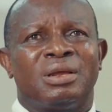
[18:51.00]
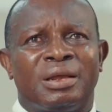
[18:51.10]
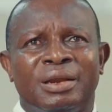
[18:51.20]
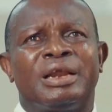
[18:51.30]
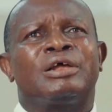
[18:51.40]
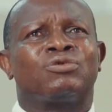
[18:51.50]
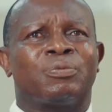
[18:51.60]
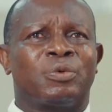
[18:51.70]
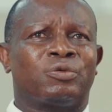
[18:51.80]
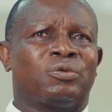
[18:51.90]
areas
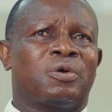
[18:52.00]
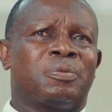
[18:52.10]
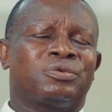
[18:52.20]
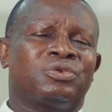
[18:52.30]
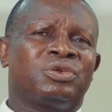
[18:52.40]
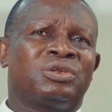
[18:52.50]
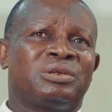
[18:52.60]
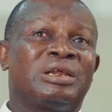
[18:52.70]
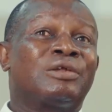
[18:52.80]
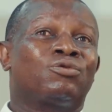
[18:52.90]
of opportunity.
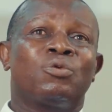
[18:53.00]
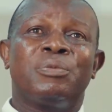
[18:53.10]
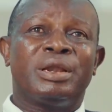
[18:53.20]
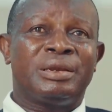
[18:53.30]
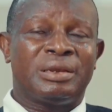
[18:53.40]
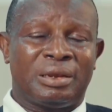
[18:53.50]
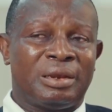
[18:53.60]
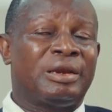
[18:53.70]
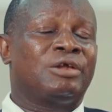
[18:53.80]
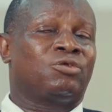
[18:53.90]
There are so many
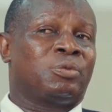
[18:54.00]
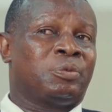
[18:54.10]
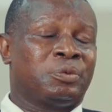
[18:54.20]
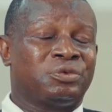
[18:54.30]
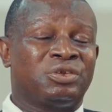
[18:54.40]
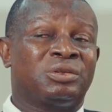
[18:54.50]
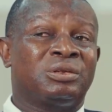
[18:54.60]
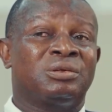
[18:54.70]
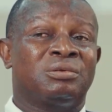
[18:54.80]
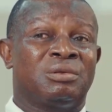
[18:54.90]
areas of
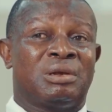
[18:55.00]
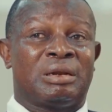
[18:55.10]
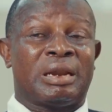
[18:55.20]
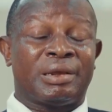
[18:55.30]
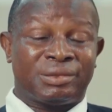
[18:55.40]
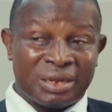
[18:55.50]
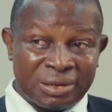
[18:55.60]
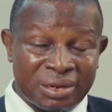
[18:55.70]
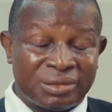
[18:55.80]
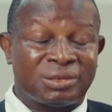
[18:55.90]
opportunity. Like say
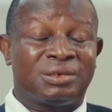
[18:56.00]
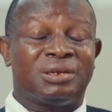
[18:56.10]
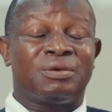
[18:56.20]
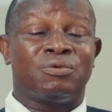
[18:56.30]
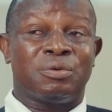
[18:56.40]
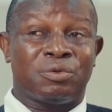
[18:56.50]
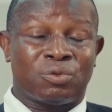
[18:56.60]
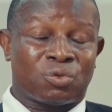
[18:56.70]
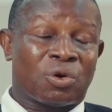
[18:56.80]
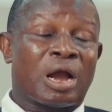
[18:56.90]
yesterday we
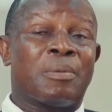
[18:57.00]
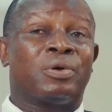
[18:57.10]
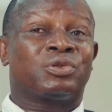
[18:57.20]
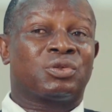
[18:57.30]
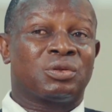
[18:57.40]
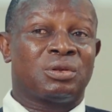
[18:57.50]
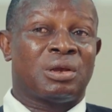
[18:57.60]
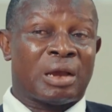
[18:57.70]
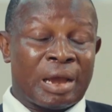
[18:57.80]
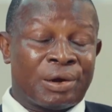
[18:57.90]
talk about
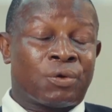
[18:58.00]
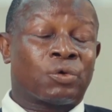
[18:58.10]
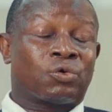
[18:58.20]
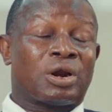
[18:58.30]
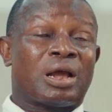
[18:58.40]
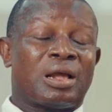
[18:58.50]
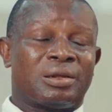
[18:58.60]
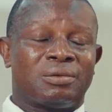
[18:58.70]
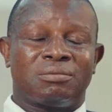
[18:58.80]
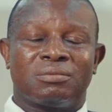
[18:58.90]
agricultural
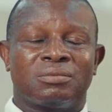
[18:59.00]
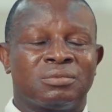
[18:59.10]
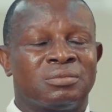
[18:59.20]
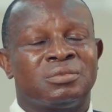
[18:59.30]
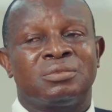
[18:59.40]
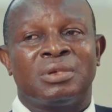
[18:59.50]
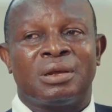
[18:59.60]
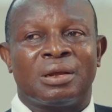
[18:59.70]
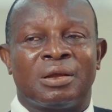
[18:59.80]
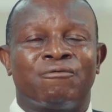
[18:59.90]

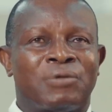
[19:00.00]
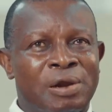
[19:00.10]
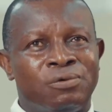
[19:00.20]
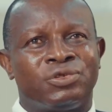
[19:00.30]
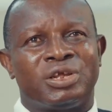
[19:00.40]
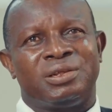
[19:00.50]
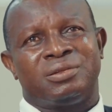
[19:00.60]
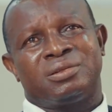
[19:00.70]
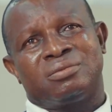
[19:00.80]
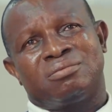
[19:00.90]
value
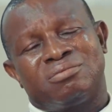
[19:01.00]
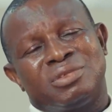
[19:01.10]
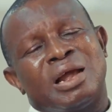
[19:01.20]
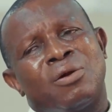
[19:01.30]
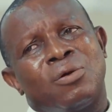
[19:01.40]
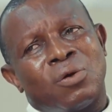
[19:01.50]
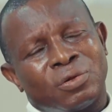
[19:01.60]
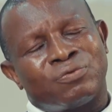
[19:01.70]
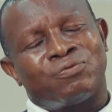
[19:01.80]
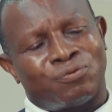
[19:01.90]
chains. There are
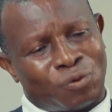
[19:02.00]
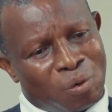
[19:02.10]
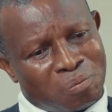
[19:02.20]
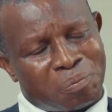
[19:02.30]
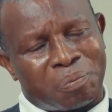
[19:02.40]
lots from